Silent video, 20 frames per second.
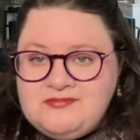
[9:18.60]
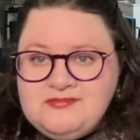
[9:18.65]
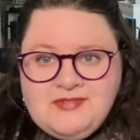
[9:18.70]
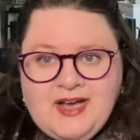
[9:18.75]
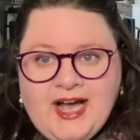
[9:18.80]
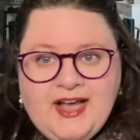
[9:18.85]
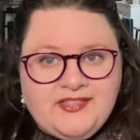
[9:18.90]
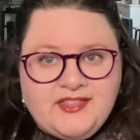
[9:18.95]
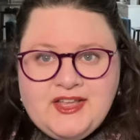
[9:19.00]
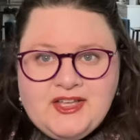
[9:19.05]

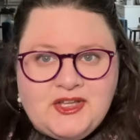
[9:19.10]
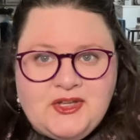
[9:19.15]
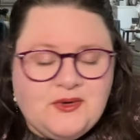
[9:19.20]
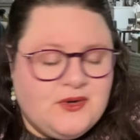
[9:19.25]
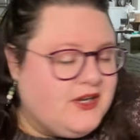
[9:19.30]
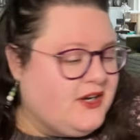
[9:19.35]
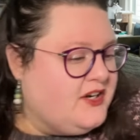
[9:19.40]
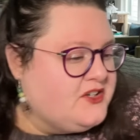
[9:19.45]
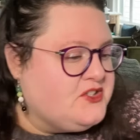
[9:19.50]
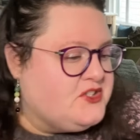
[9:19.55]
I think you
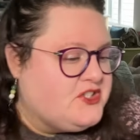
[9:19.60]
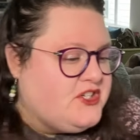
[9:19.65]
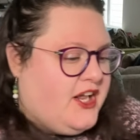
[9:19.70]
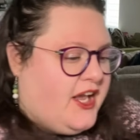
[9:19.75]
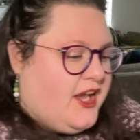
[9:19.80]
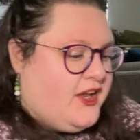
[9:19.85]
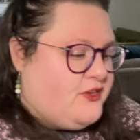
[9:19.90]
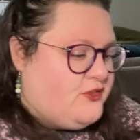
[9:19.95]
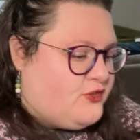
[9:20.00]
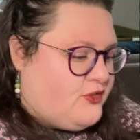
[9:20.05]
can
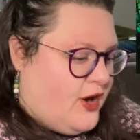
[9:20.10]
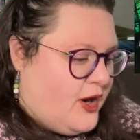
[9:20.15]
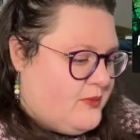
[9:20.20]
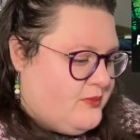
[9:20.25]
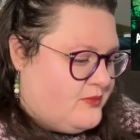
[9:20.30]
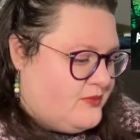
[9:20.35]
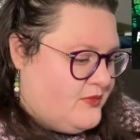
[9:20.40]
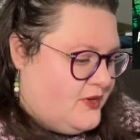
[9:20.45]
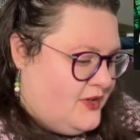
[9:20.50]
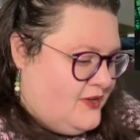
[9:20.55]
understand
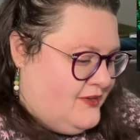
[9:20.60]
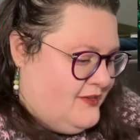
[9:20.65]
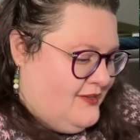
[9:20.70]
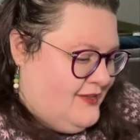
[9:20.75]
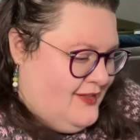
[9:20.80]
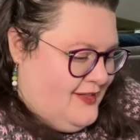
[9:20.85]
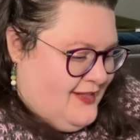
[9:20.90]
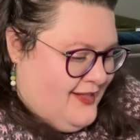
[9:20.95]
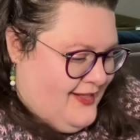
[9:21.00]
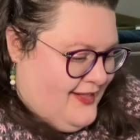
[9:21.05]
from
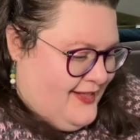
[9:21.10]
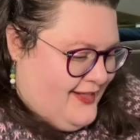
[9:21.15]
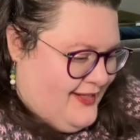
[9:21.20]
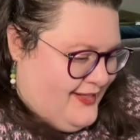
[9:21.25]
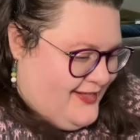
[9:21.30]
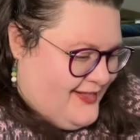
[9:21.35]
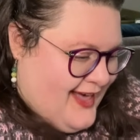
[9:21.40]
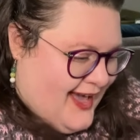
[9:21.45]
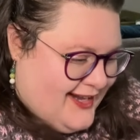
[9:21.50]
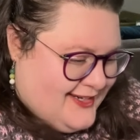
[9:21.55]

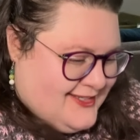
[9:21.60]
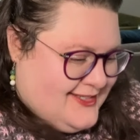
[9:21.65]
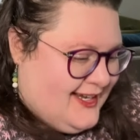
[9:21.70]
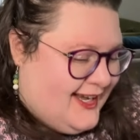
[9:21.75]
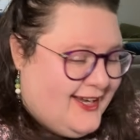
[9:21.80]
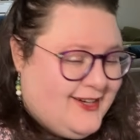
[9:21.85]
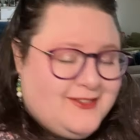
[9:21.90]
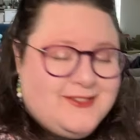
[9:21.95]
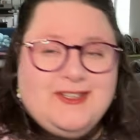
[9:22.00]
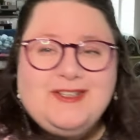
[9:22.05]
that
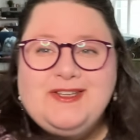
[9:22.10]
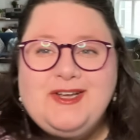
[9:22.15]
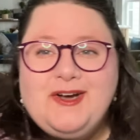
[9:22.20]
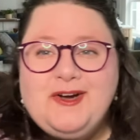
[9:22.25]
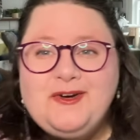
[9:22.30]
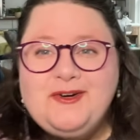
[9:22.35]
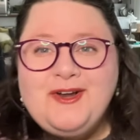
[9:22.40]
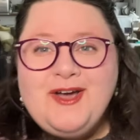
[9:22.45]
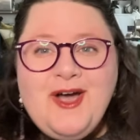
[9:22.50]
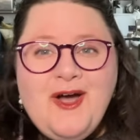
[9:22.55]
title
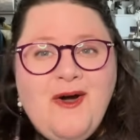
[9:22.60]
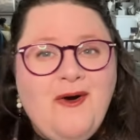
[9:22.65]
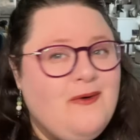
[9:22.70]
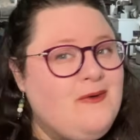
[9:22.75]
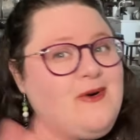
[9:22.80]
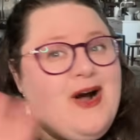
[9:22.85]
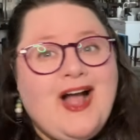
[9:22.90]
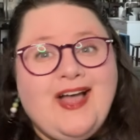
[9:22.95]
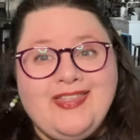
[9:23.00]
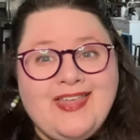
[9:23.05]
alone
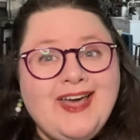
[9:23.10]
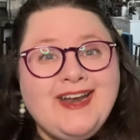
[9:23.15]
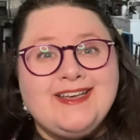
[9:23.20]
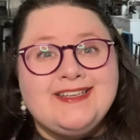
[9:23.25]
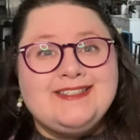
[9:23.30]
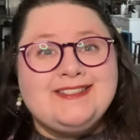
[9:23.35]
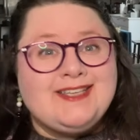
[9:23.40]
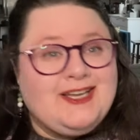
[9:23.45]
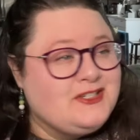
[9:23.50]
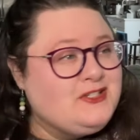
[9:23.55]
why that
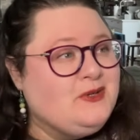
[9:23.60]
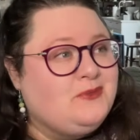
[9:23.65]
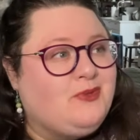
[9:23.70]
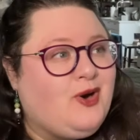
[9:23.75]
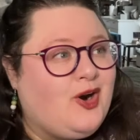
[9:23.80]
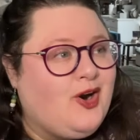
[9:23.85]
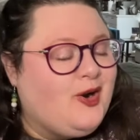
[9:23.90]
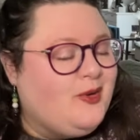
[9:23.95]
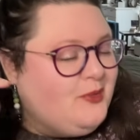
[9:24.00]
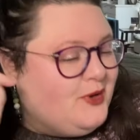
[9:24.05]
is such a
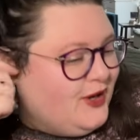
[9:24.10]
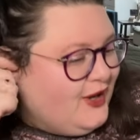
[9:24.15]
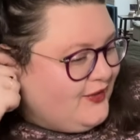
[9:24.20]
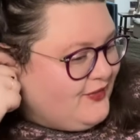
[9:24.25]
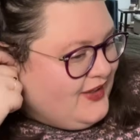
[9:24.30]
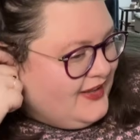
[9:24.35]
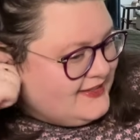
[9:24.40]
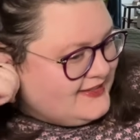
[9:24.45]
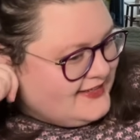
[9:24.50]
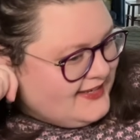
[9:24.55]
Mara book.
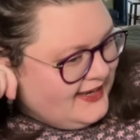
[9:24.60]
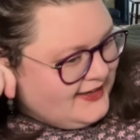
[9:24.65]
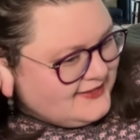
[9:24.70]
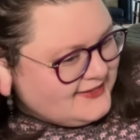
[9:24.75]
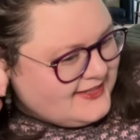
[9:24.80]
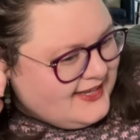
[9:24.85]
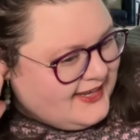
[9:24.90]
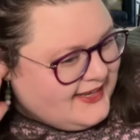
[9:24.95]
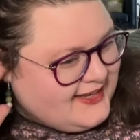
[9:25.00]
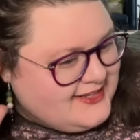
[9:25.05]
That sounds
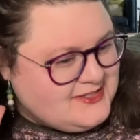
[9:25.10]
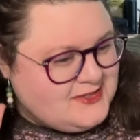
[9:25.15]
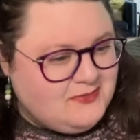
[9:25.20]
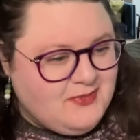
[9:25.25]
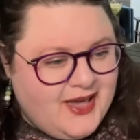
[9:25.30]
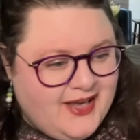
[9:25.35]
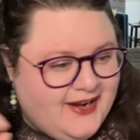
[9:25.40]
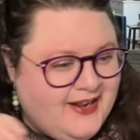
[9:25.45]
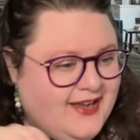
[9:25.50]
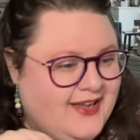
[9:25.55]
like it's
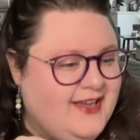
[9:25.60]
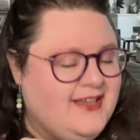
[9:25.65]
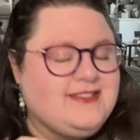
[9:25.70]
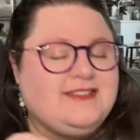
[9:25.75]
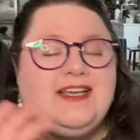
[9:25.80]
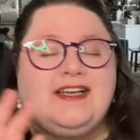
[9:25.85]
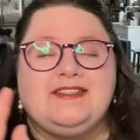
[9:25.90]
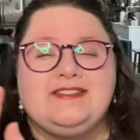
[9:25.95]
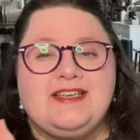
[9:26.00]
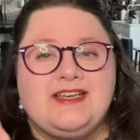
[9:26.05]
meta, it
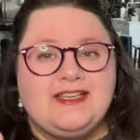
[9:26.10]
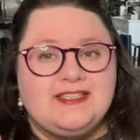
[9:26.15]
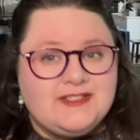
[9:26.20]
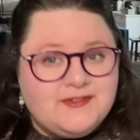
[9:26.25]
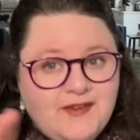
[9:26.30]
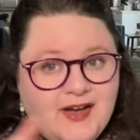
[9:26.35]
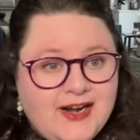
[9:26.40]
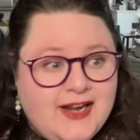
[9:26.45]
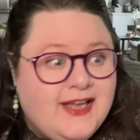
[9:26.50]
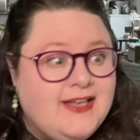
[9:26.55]
sounds like it's
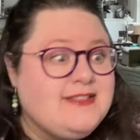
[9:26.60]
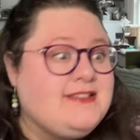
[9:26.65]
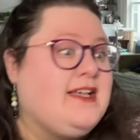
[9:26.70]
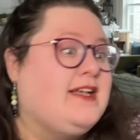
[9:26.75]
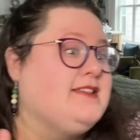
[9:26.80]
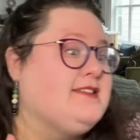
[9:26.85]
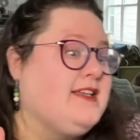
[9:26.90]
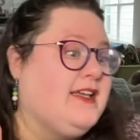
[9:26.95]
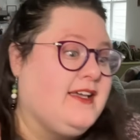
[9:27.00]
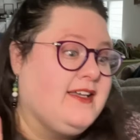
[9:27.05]
funny, it
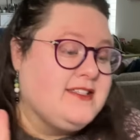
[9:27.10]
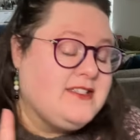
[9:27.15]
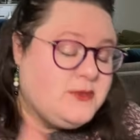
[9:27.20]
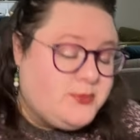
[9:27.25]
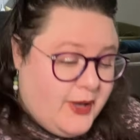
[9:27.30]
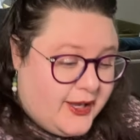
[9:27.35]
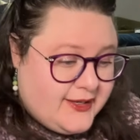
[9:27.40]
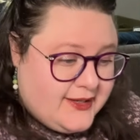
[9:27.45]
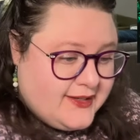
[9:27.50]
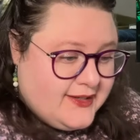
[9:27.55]
sounds like it's
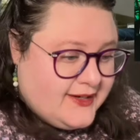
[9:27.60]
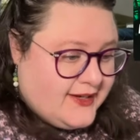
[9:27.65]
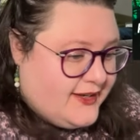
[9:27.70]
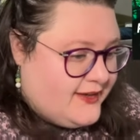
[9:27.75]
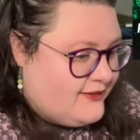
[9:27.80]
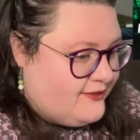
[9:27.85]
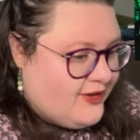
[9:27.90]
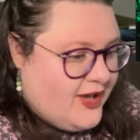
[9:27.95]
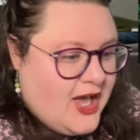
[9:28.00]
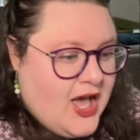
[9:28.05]

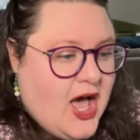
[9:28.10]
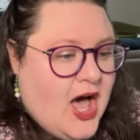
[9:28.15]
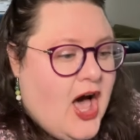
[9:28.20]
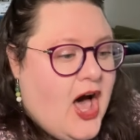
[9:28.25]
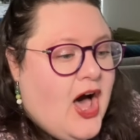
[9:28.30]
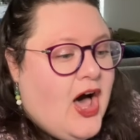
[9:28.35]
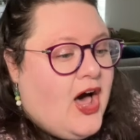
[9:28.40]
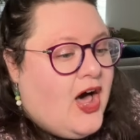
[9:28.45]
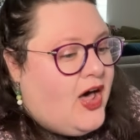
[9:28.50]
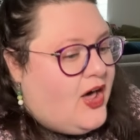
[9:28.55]
speculative,
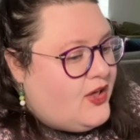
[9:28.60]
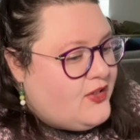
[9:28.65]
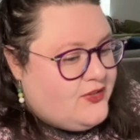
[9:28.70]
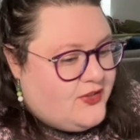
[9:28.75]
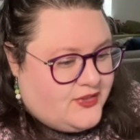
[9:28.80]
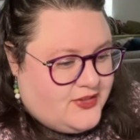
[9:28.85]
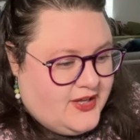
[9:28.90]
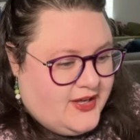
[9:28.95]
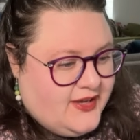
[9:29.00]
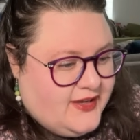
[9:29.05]
all the
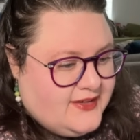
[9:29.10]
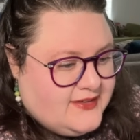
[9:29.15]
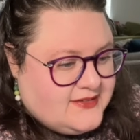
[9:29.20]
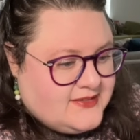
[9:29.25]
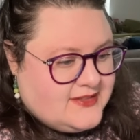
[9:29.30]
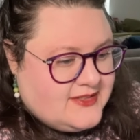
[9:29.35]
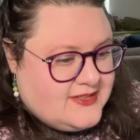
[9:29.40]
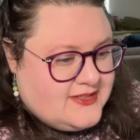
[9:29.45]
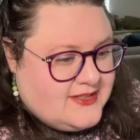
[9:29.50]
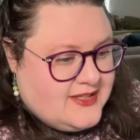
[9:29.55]

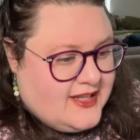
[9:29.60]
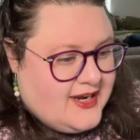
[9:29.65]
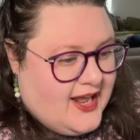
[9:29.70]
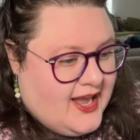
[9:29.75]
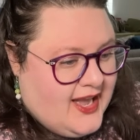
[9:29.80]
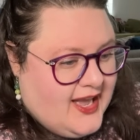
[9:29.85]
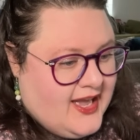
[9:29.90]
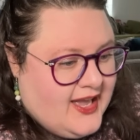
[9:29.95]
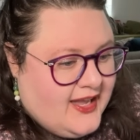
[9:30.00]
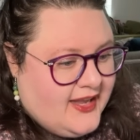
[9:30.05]
things that
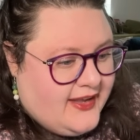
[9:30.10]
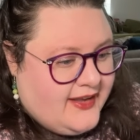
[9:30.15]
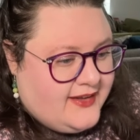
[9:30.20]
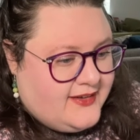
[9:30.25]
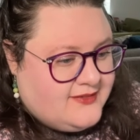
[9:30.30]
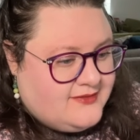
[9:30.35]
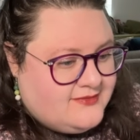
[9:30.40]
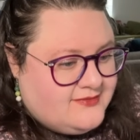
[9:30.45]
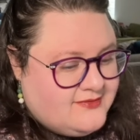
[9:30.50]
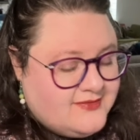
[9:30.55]
I
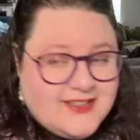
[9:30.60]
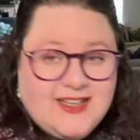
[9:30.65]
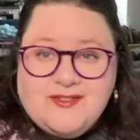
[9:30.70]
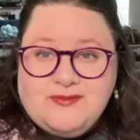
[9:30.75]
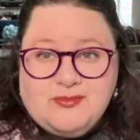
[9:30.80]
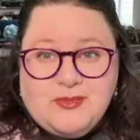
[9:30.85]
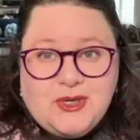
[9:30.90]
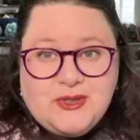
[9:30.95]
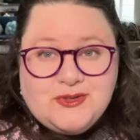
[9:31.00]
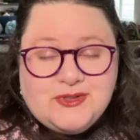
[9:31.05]
love
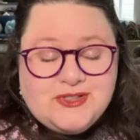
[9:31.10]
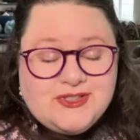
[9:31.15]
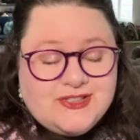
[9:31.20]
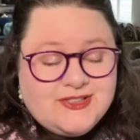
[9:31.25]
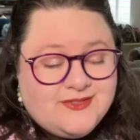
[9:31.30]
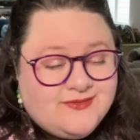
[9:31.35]
most.